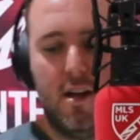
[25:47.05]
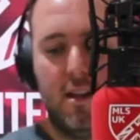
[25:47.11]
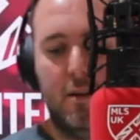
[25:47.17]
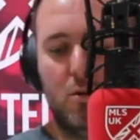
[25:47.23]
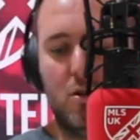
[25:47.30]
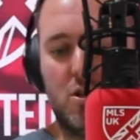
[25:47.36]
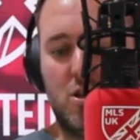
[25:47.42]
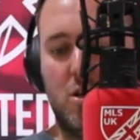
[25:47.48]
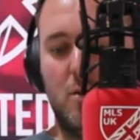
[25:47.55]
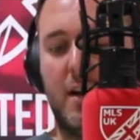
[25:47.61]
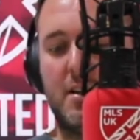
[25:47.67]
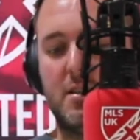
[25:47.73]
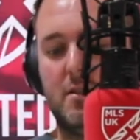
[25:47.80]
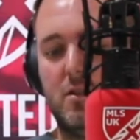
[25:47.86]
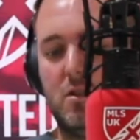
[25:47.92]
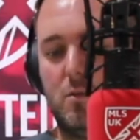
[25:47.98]
There were two
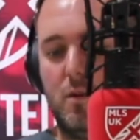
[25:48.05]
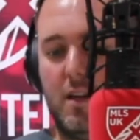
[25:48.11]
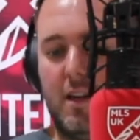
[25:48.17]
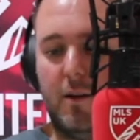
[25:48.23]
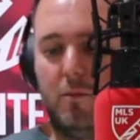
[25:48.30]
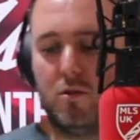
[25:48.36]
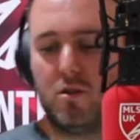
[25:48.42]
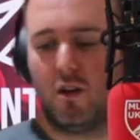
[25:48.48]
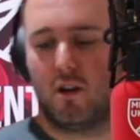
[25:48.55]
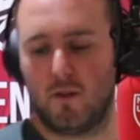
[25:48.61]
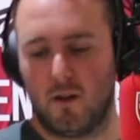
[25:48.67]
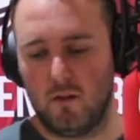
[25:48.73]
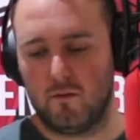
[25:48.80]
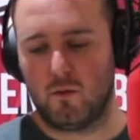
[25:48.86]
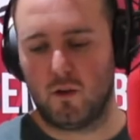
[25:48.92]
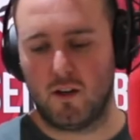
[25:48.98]
actually this weekend. We'll talk
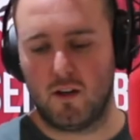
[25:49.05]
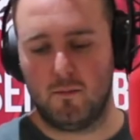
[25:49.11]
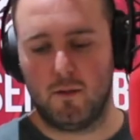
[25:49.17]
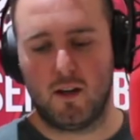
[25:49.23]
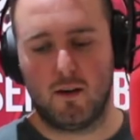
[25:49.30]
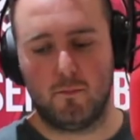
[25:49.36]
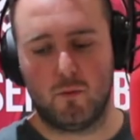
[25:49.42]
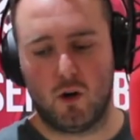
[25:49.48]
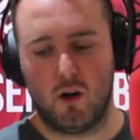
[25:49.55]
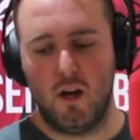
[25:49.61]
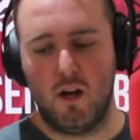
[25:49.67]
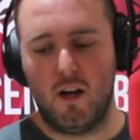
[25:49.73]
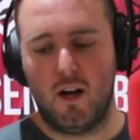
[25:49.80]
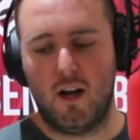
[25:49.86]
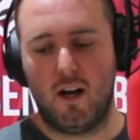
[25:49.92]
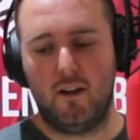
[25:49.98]
about another one in a minute. But
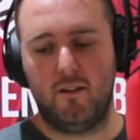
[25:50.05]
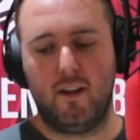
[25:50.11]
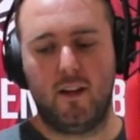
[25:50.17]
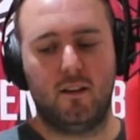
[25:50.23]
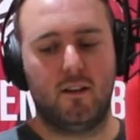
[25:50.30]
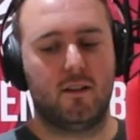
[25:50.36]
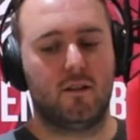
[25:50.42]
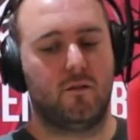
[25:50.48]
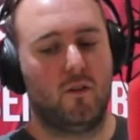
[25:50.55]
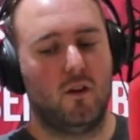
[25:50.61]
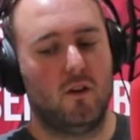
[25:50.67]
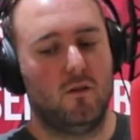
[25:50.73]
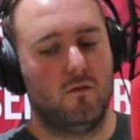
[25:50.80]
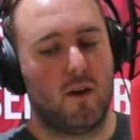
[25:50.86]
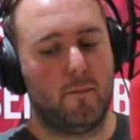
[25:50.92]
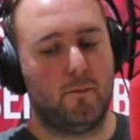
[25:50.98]
Nealis
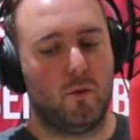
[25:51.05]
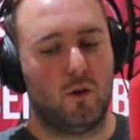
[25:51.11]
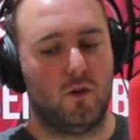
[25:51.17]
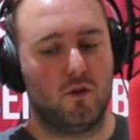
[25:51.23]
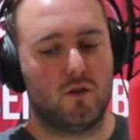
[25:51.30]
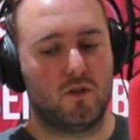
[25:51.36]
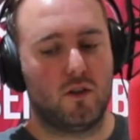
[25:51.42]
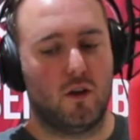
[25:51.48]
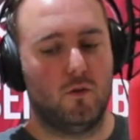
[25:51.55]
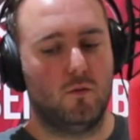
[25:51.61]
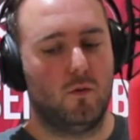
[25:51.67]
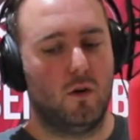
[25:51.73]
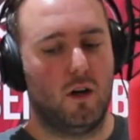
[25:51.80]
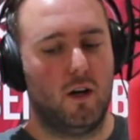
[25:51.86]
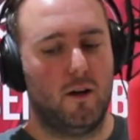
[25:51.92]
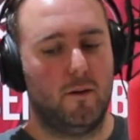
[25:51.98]
for Red Bulls.
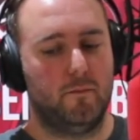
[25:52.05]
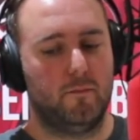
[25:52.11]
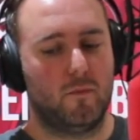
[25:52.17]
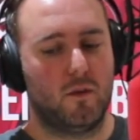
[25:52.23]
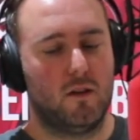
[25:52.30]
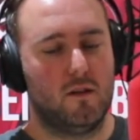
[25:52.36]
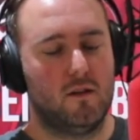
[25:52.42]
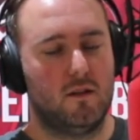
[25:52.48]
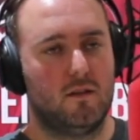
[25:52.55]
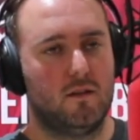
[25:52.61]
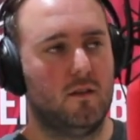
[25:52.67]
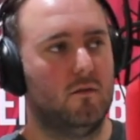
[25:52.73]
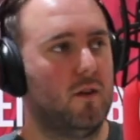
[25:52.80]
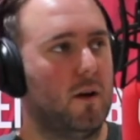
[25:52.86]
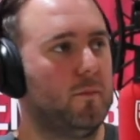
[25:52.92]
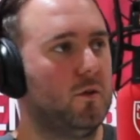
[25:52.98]
So
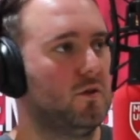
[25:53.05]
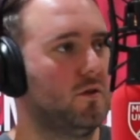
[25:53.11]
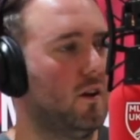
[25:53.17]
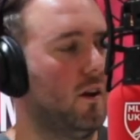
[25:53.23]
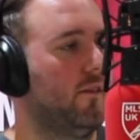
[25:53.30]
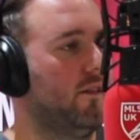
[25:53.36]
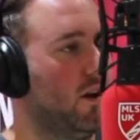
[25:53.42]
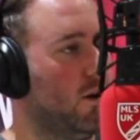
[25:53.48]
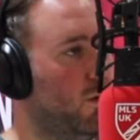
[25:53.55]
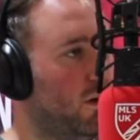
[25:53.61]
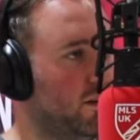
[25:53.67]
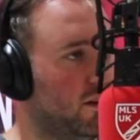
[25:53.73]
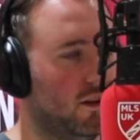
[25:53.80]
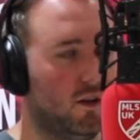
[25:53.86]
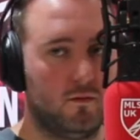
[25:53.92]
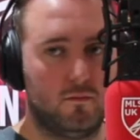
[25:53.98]
the Red Bulls had already gone
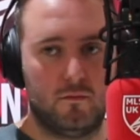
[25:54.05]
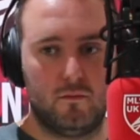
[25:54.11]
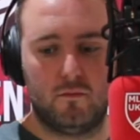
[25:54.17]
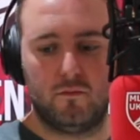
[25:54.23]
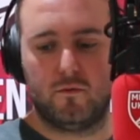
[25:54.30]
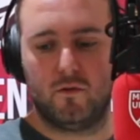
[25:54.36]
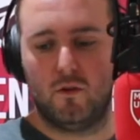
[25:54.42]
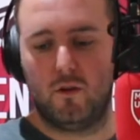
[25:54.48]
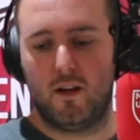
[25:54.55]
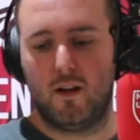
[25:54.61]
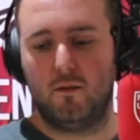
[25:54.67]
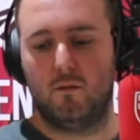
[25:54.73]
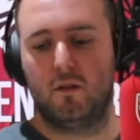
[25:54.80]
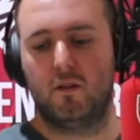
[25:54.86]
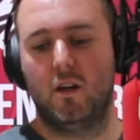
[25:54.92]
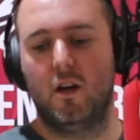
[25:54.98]
1-0 up through
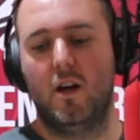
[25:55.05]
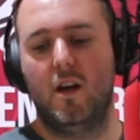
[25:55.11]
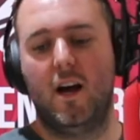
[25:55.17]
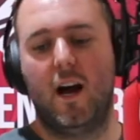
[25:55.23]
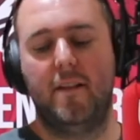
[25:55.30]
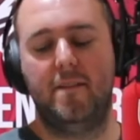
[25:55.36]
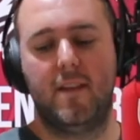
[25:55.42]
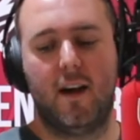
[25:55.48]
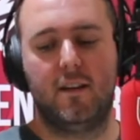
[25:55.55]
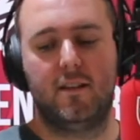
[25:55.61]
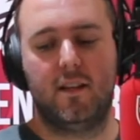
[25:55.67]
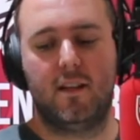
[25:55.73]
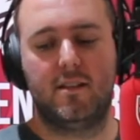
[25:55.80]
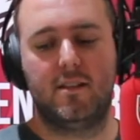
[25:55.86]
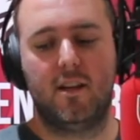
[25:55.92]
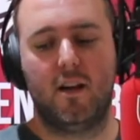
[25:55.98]
Yearwood. And then
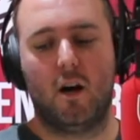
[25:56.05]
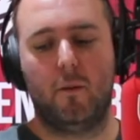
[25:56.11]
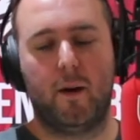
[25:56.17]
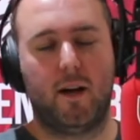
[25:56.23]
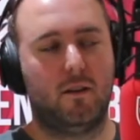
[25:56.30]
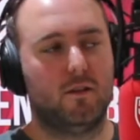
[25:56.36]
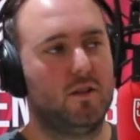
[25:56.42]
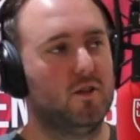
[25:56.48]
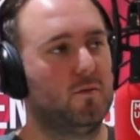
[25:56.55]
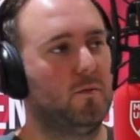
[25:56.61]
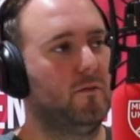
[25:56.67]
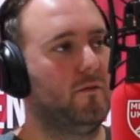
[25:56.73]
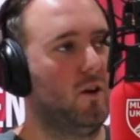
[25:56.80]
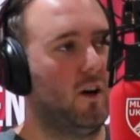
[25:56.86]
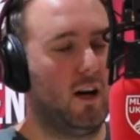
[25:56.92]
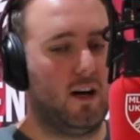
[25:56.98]
DC got a penalty just
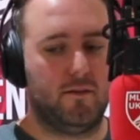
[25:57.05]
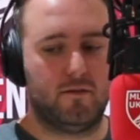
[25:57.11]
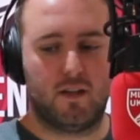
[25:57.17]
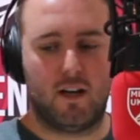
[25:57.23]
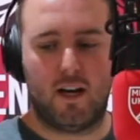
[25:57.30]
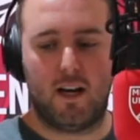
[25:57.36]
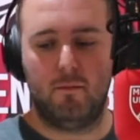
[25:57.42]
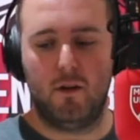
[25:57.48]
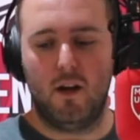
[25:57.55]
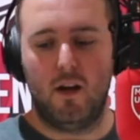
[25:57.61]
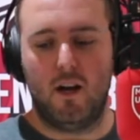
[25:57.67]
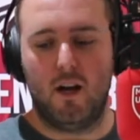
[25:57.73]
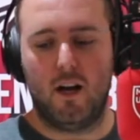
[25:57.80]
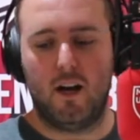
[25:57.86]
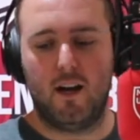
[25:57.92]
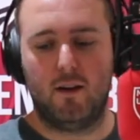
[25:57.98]
before half-time.
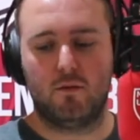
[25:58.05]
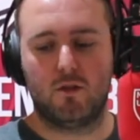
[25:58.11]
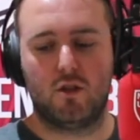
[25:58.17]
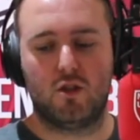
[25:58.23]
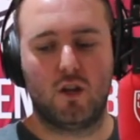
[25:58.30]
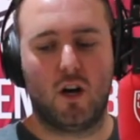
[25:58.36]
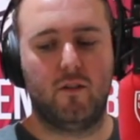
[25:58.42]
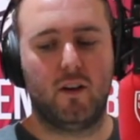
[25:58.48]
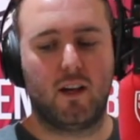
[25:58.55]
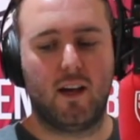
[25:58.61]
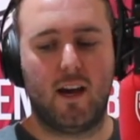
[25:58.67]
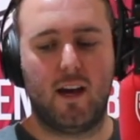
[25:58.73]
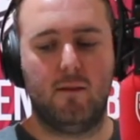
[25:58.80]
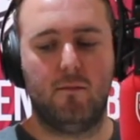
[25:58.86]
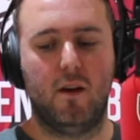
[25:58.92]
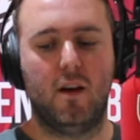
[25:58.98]
It was a shot that
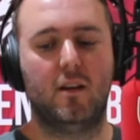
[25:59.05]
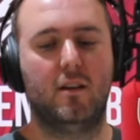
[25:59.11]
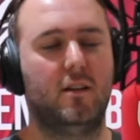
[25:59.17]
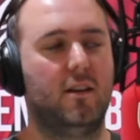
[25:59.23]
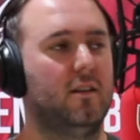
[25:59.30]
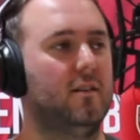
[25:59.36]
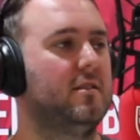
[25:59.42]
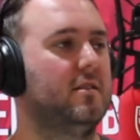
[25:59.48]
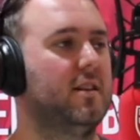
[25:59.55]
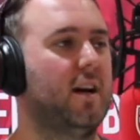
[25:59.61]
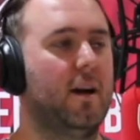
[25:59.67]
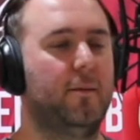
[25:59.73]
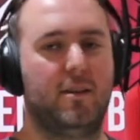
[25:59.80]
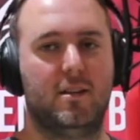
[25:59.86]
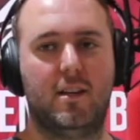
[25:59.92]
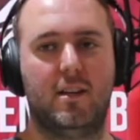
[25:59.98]
came in. Nealis'
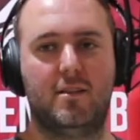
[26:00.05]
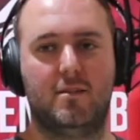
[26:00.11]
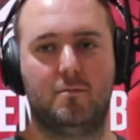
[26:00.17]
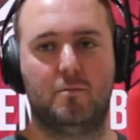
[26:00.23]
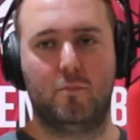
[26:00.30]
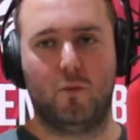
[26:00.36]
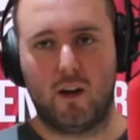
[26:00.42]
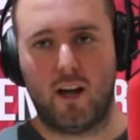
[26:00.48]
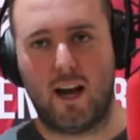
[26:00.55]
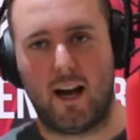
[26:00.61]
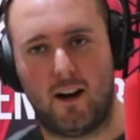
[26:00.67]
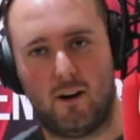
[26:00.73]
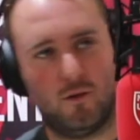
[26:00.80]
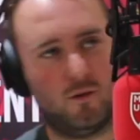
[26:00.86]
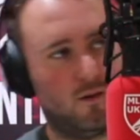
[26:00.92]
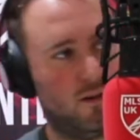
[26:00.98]
arm, he's put it
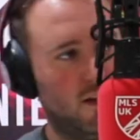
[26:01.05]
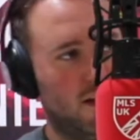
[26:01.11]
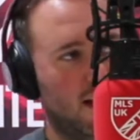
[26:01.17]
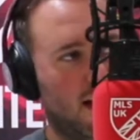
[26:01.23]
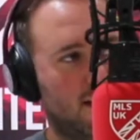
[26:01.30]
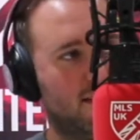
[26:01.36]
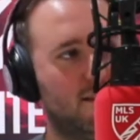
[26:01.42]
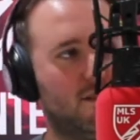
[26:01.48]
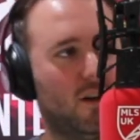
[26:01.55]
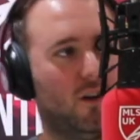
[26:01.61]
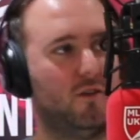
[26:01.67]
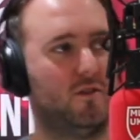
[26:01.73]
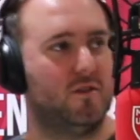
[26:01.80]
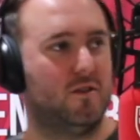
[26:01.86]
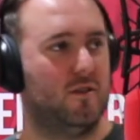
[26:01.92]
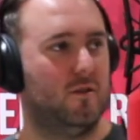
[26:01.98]
out as he's
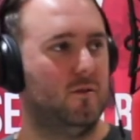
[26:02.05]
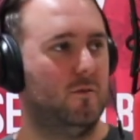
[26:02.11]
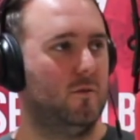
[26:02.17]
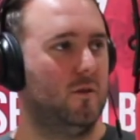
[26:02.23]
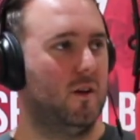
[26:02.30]
gone to...